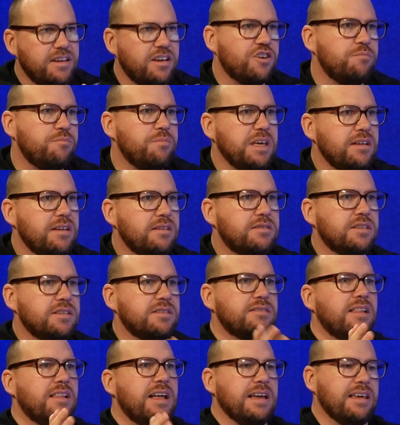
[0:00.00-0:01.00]
It can be
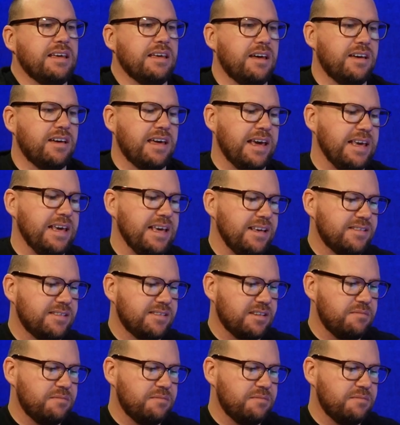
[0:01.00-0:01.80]
just like, okay, here's